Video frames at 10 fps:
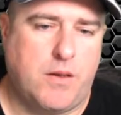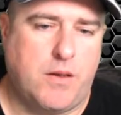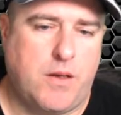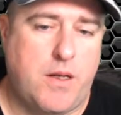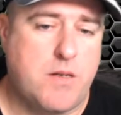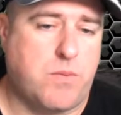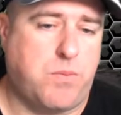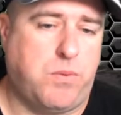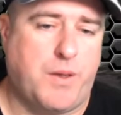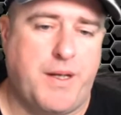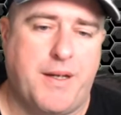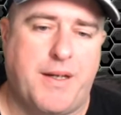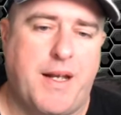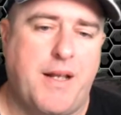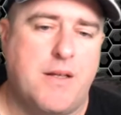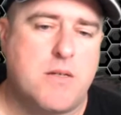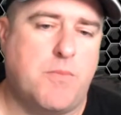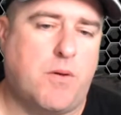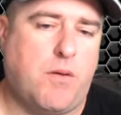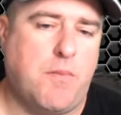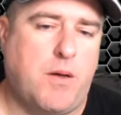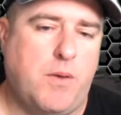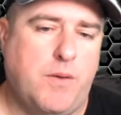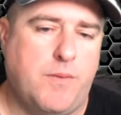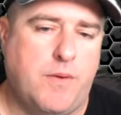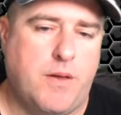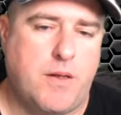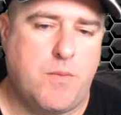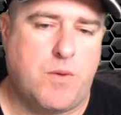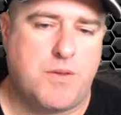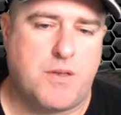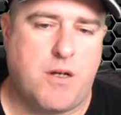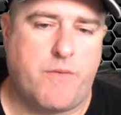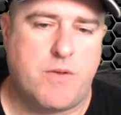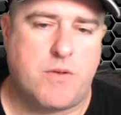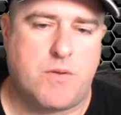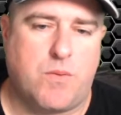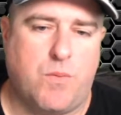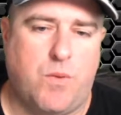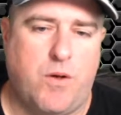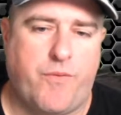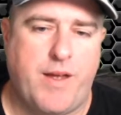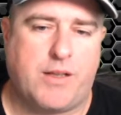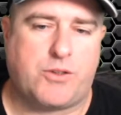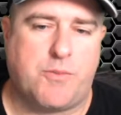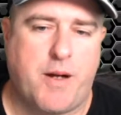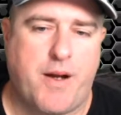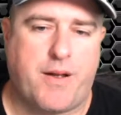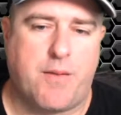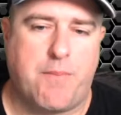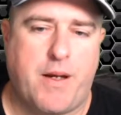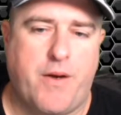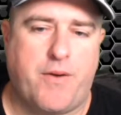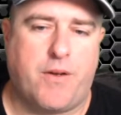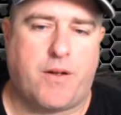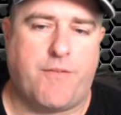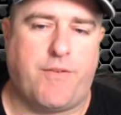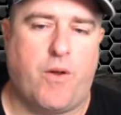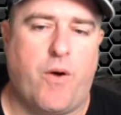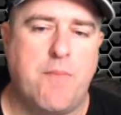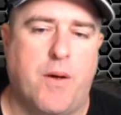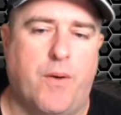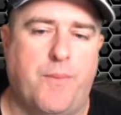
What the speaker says: He's looking at getting this model mower, and he wants to know if it's worth the extra money to compare it to like a fly mower.